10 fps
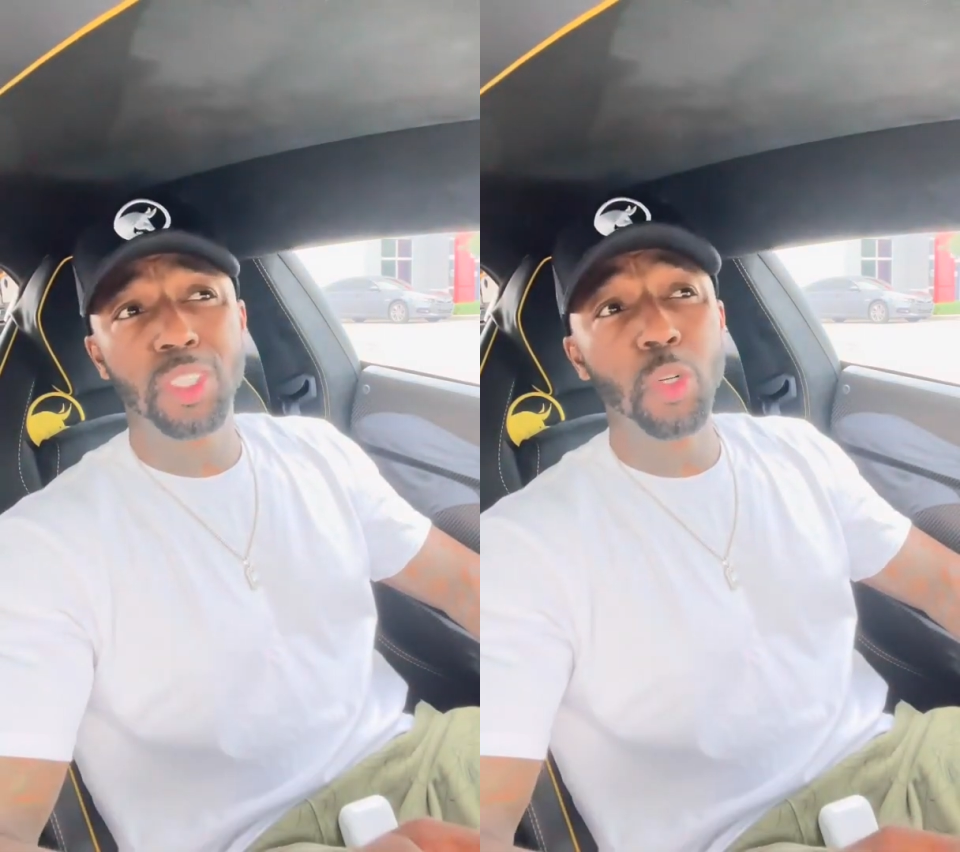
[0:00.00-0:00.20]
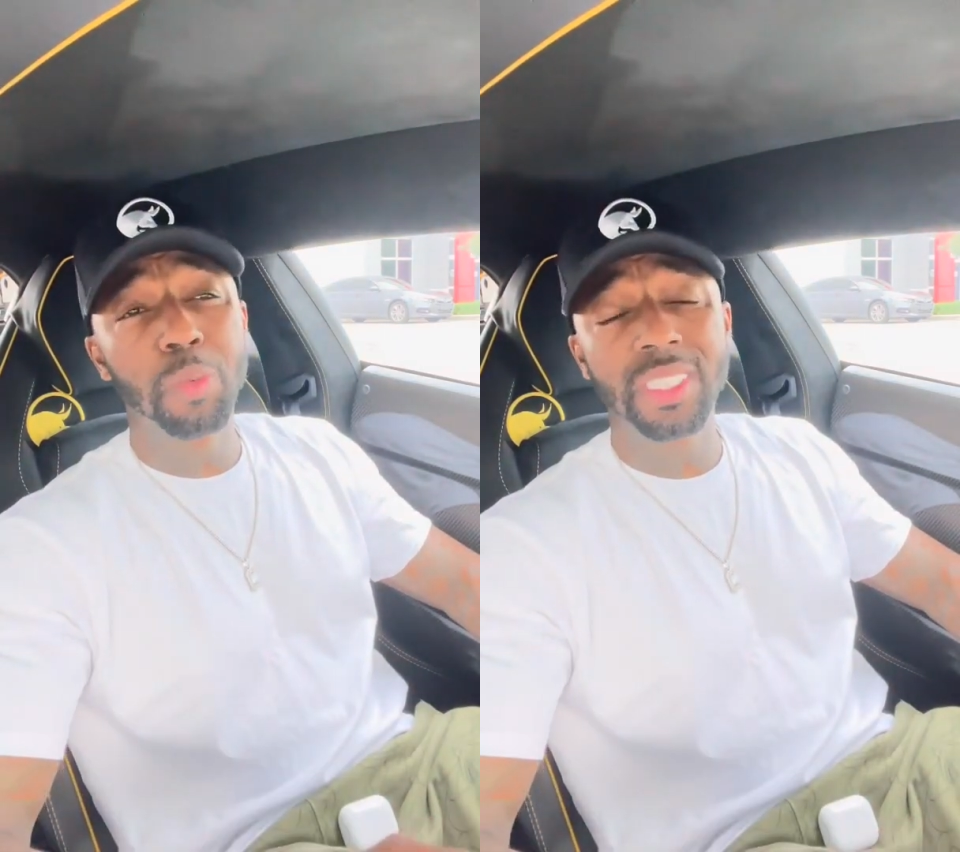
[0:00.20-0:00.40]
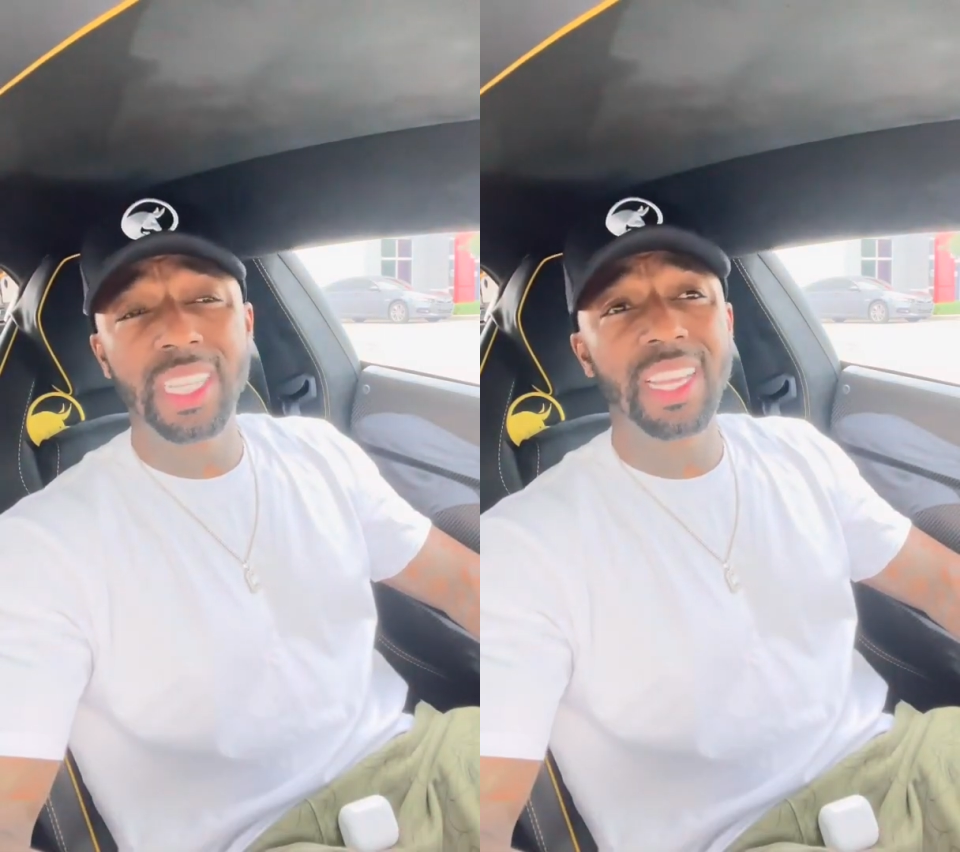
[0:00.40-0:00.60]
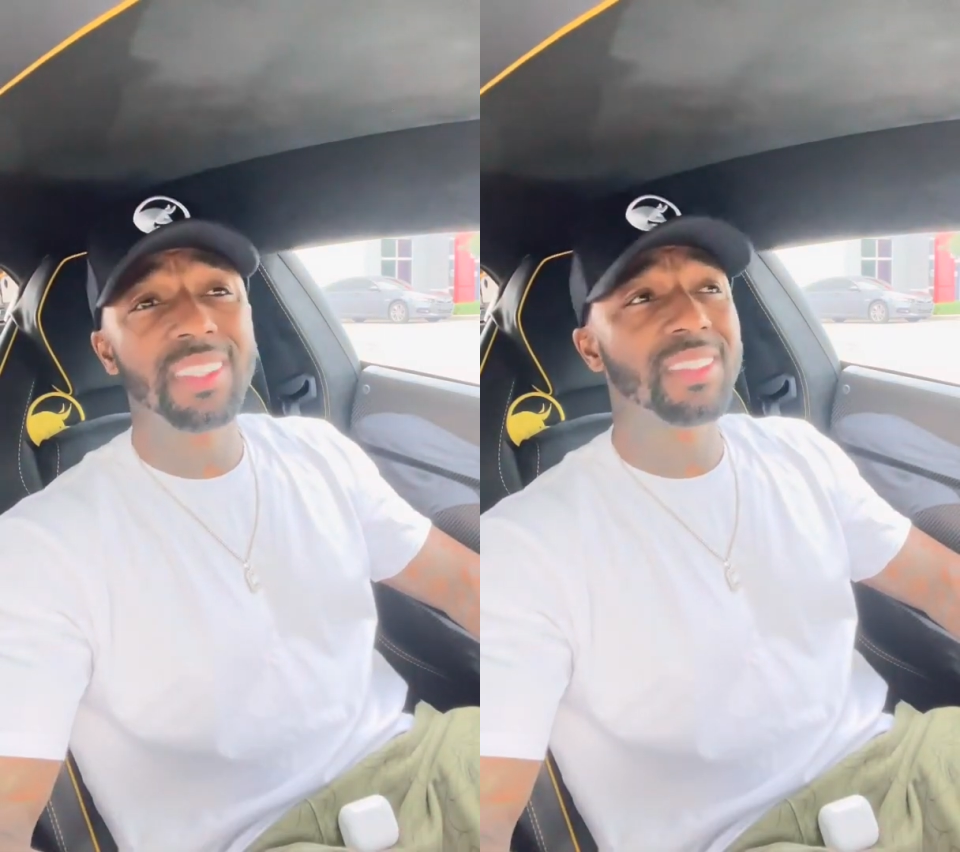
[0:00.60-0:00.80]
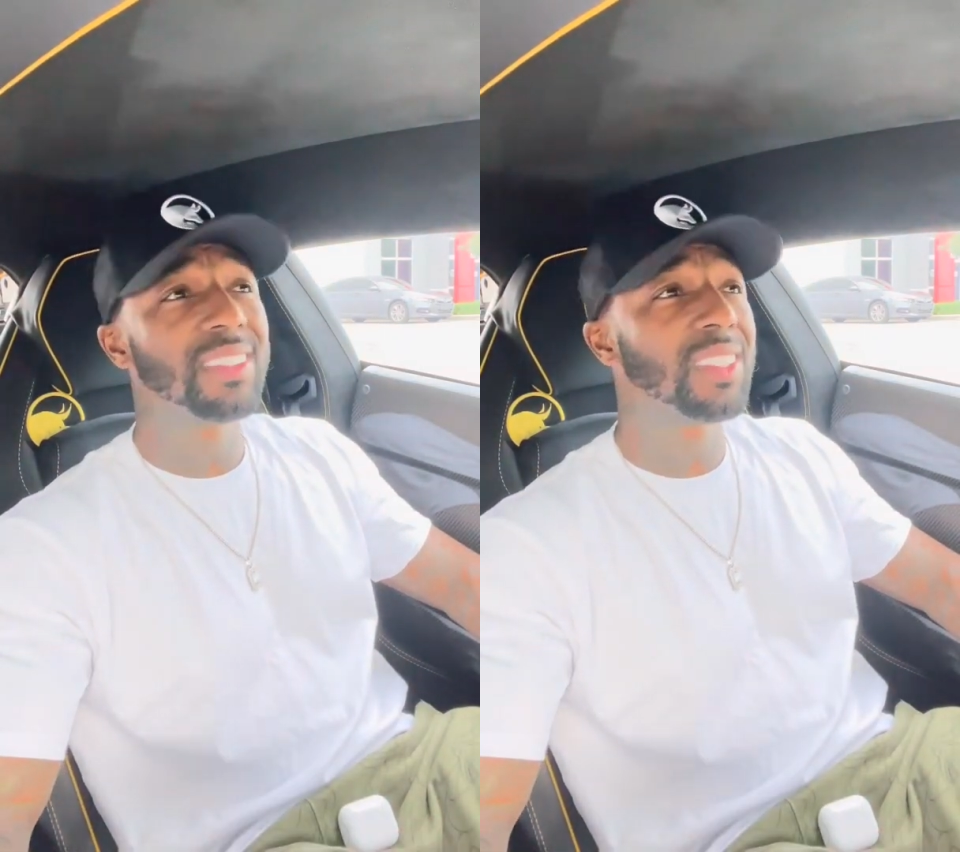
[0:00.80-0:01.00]

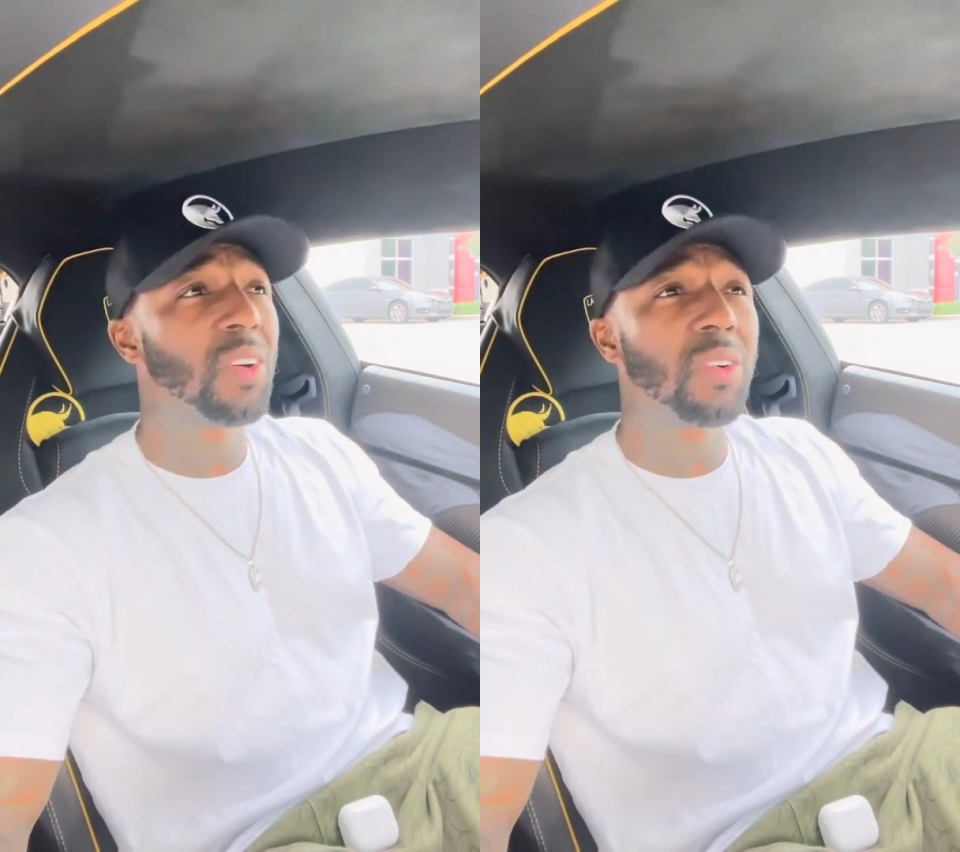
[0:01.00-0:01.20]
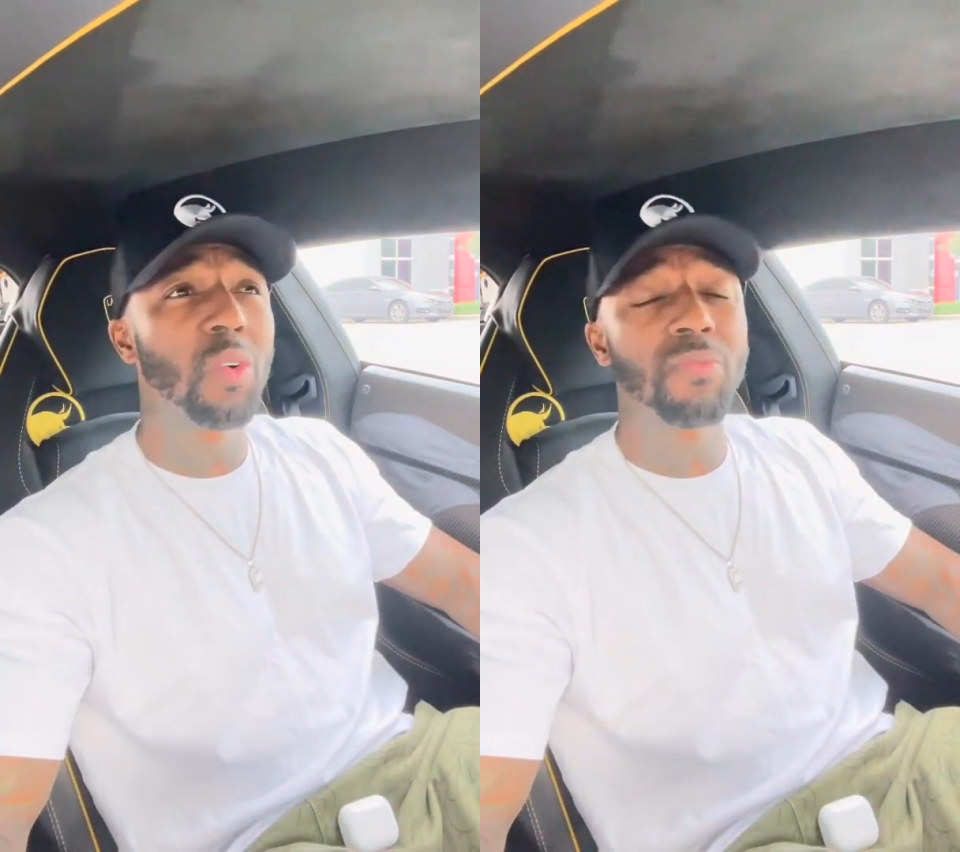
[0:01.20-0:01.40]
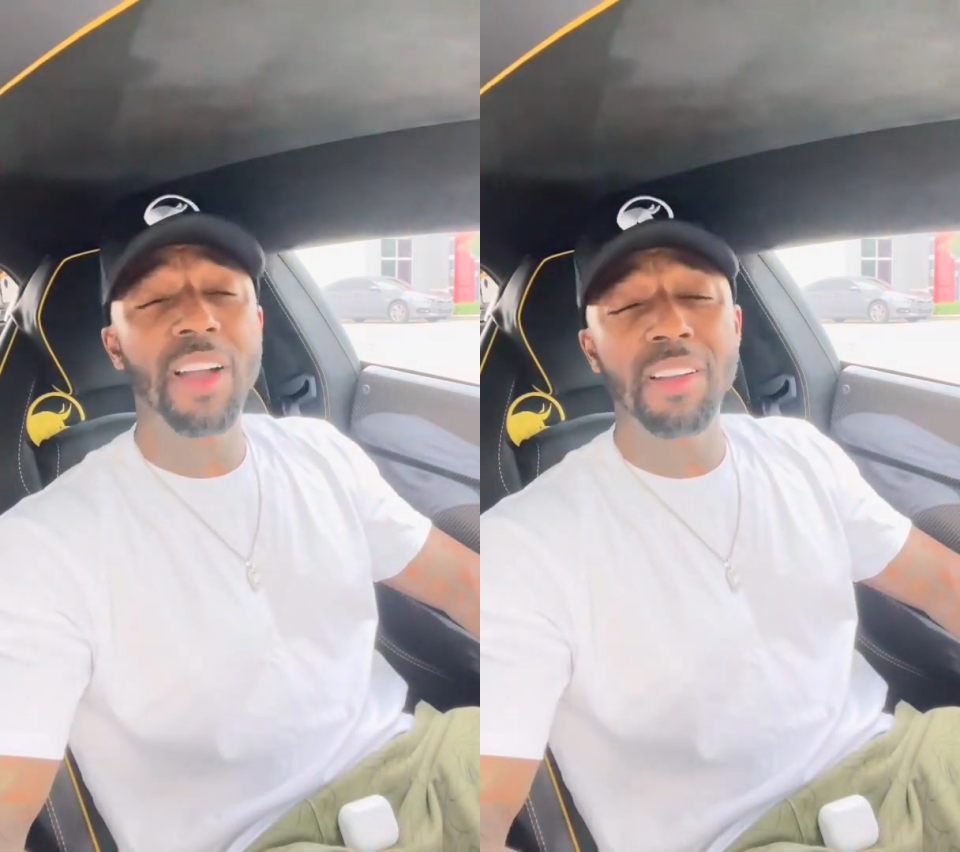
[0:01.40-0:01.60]
2%,